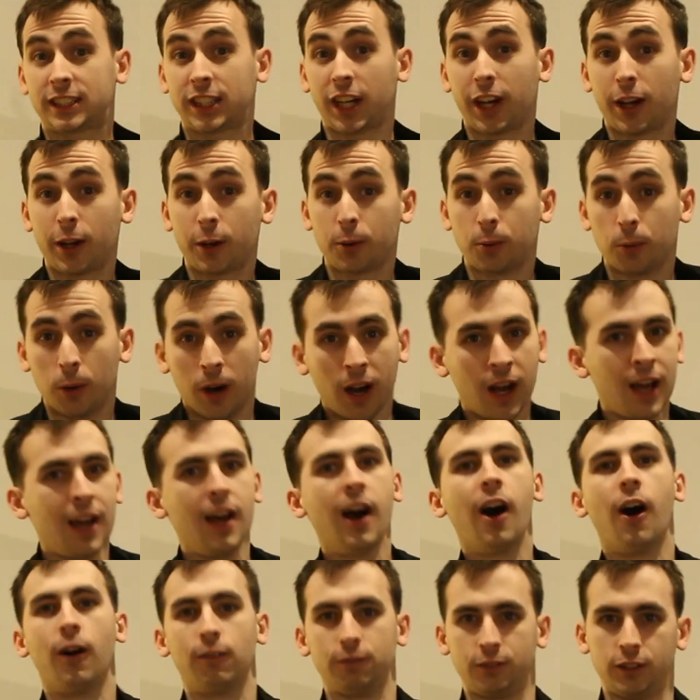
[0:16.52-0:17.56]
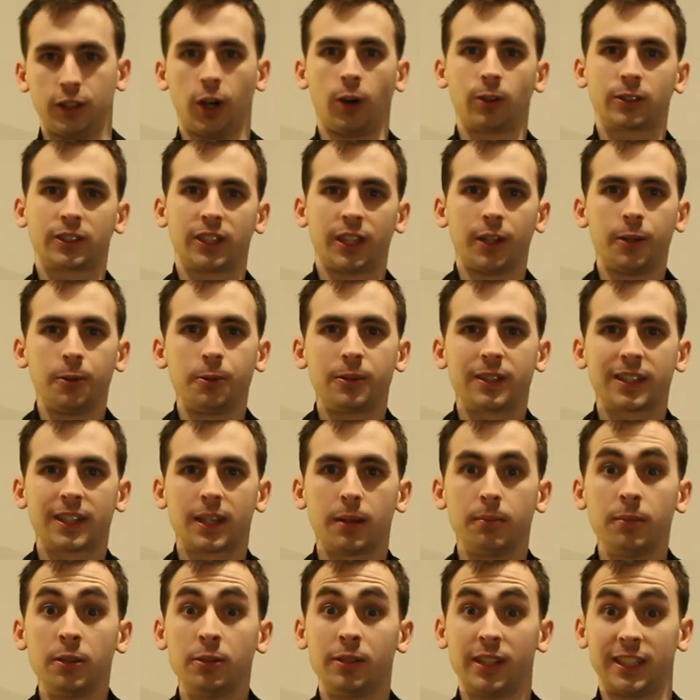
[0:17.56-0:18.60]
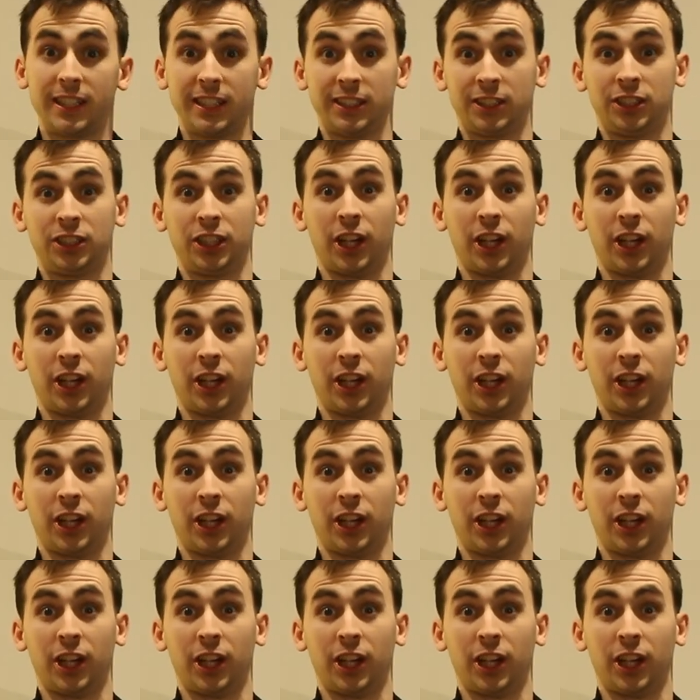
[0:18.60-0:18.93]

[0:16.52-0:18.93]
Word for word: two of Doctor Who the Community